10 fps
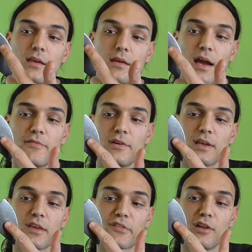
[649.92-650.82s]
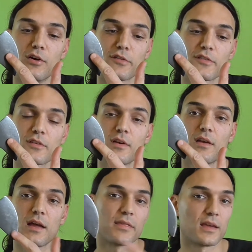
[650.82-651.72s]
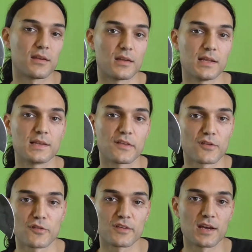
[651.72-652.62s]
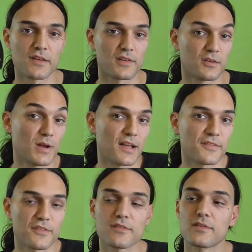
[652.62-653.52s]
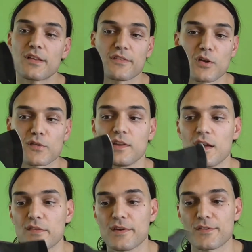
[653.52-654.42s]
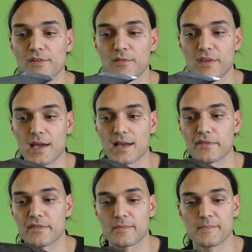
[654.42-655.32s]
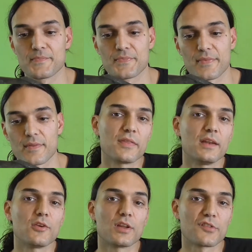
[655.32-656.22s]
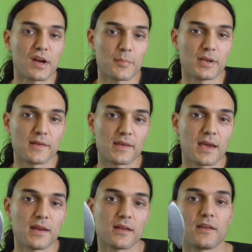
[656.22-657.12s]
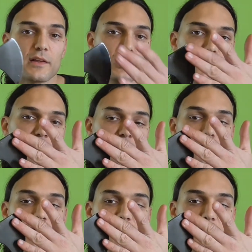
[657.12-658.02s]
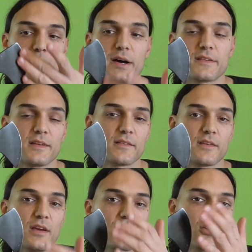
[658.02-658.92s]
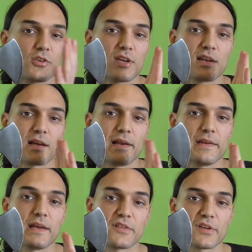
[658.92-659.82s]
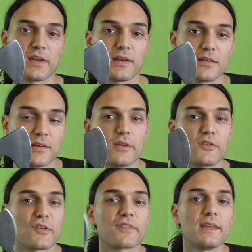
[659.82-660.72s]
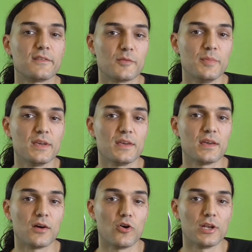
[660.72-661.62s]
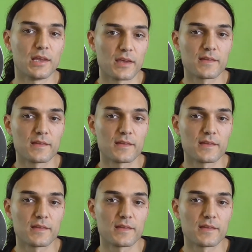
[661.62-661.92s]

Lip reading: covering is lost, and then it gets oxidized and rusts. That's the oxidization of the axe. But then you can sharpen it again and it loses the rusty part, and you know, you get a clean edge again. You just need to be oiling